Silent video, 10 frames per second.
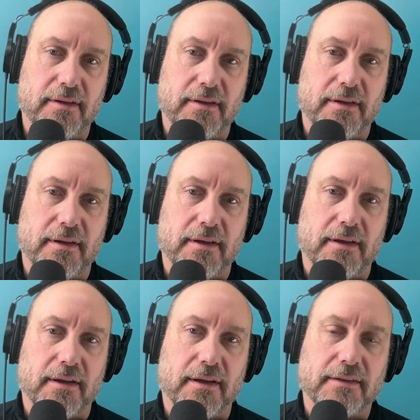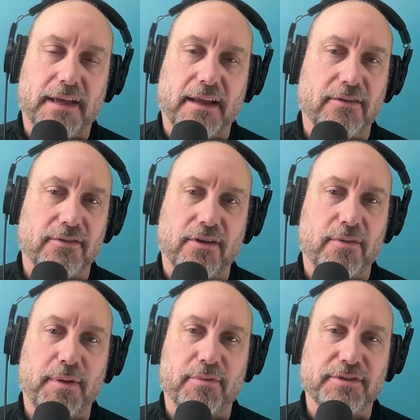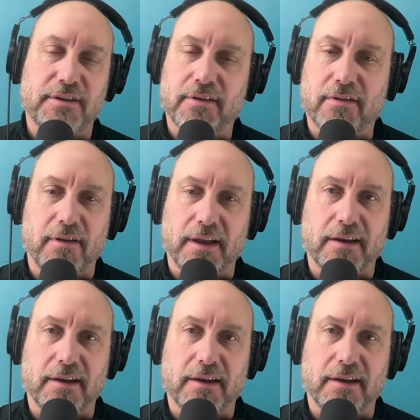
Because I don't know that people are sitting there going like,